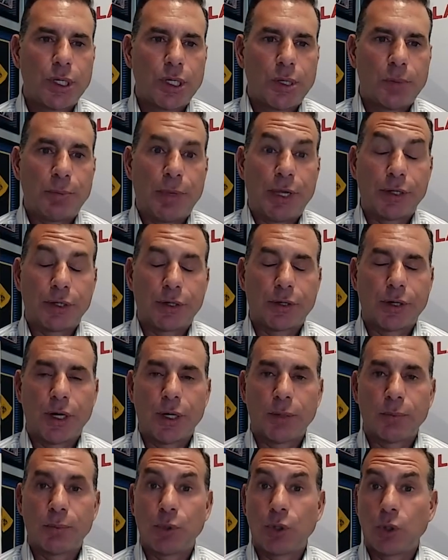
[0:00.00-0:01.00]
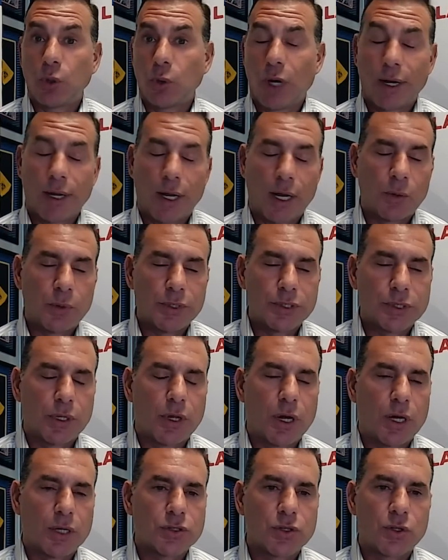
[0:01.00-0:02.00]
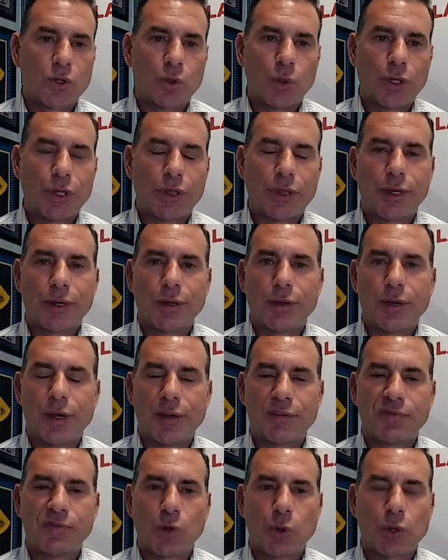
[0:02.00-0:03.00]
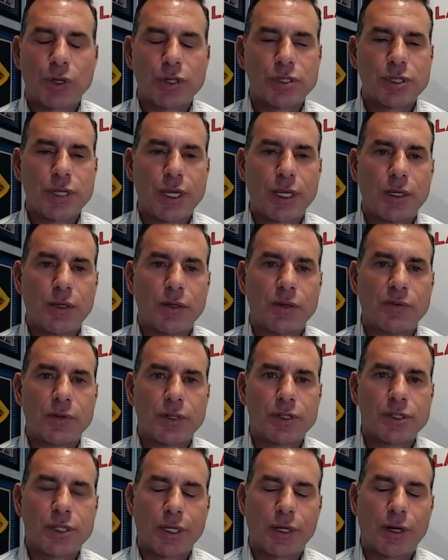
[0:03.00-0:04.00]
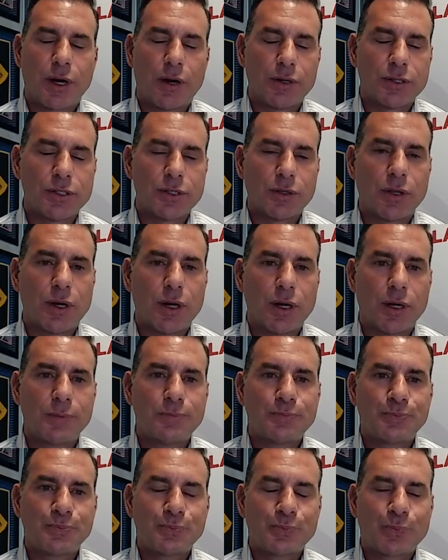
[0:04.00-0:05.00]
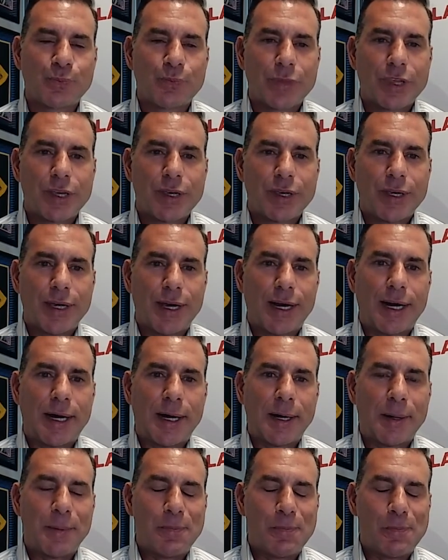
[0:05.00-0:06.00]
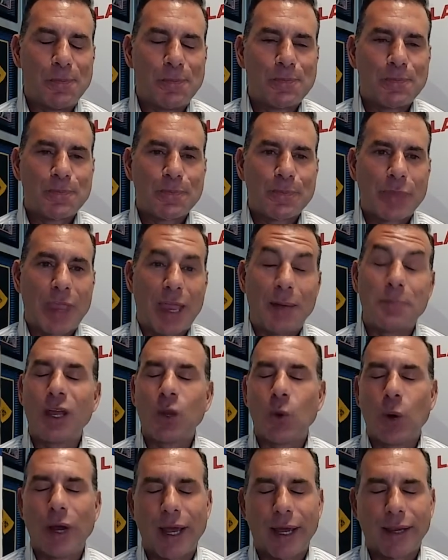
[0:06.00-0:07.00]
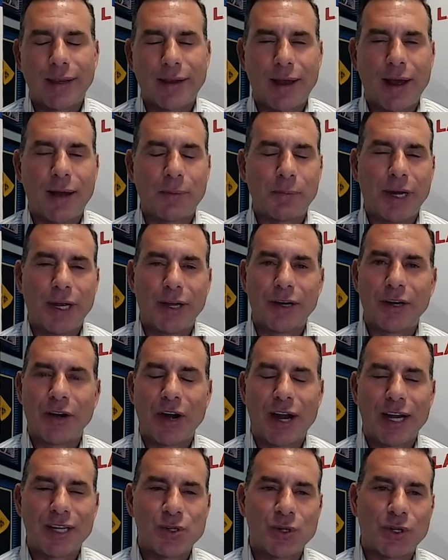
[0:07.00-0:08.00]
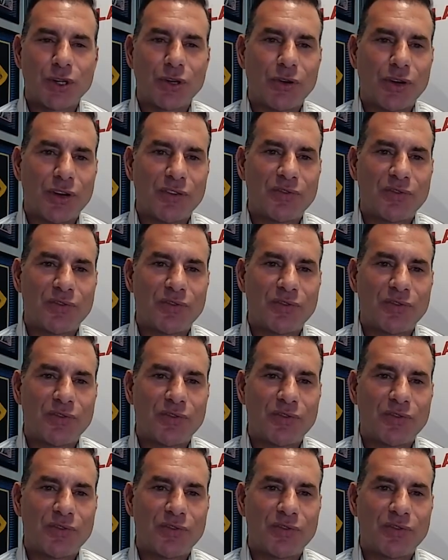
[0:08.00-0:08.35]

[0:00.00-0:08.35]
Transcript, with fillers: Ben Crump, who I, I went to law school with at, at Florida State University College of Law. Um, and by the way, I got my undergraduate degree